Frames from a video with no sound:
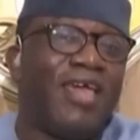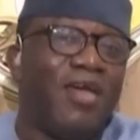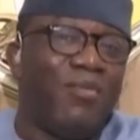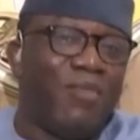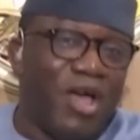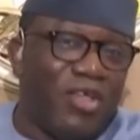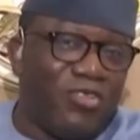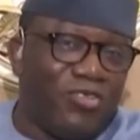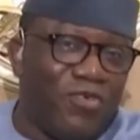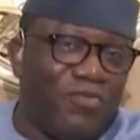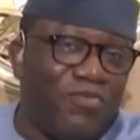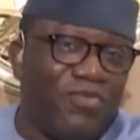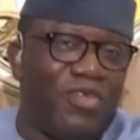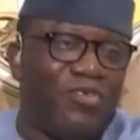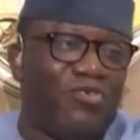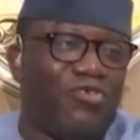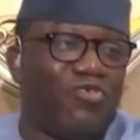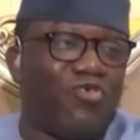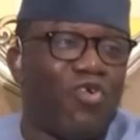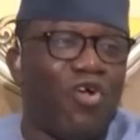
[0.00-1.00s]
came out of
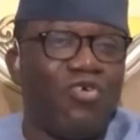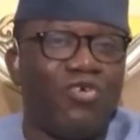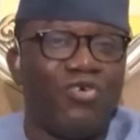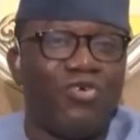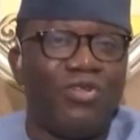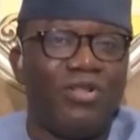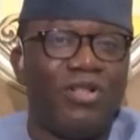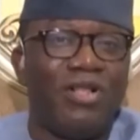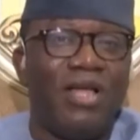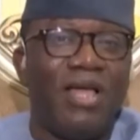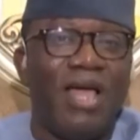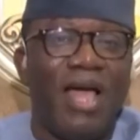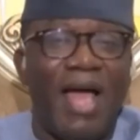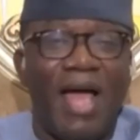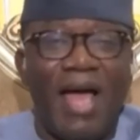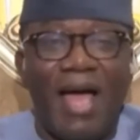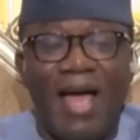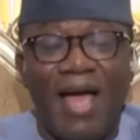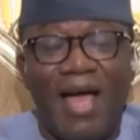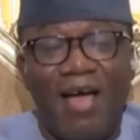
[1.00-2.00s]
this struggle,
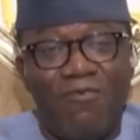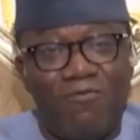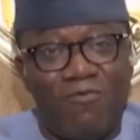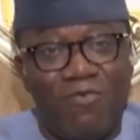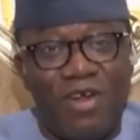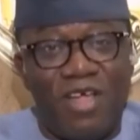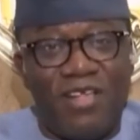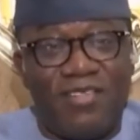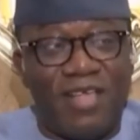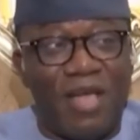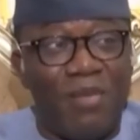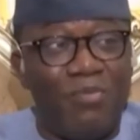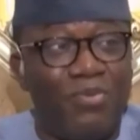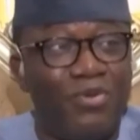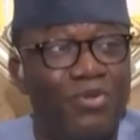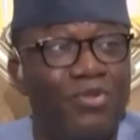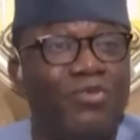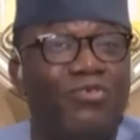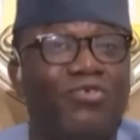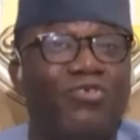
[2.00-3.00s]
for
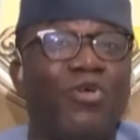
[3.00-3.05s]
example.